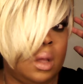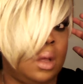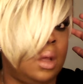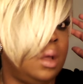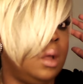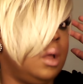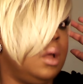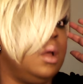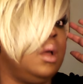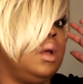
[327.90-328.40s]

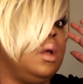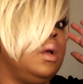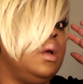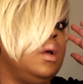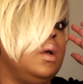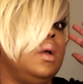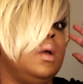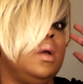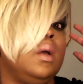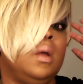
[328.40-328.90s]

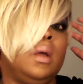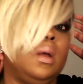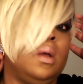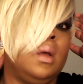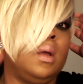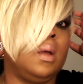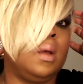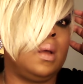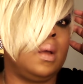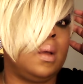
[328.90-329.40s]

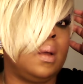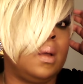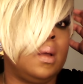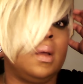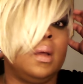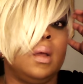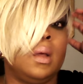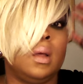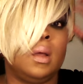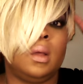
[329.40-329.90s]

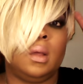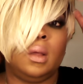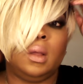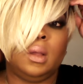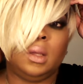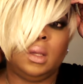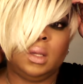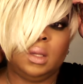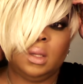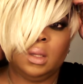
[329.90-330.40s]

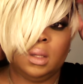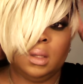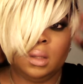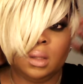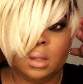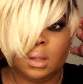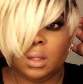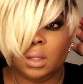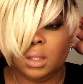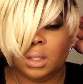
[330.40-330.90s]

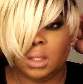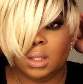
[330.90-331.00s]
No one is speaking in this clip.